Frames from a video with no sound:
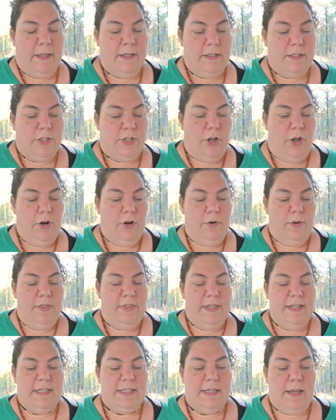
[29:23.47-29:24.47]
So
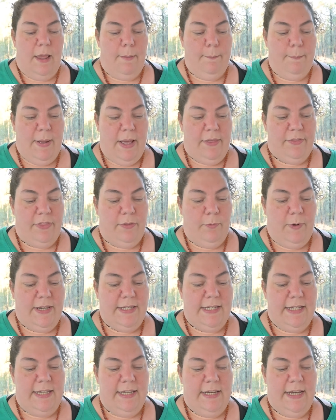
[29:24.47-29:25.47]
this month we
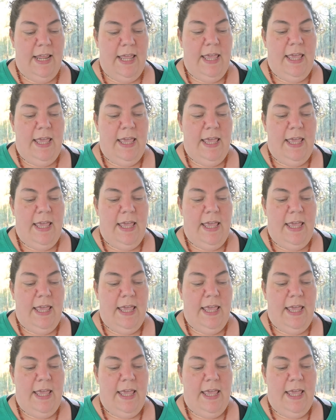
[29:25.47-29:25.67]
did